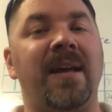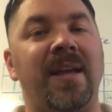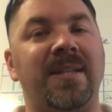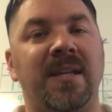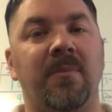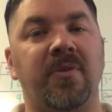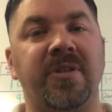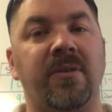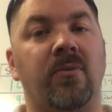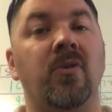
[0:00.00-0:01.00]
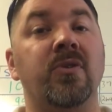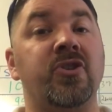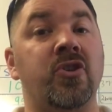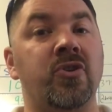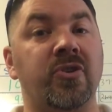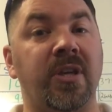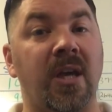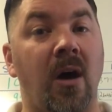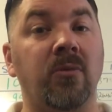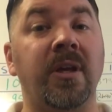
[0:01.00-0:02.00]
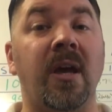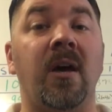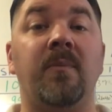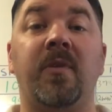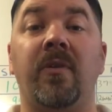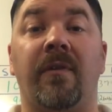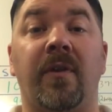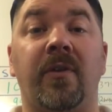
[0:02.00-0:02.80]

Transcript: Now, that 10% rule is usually only up to the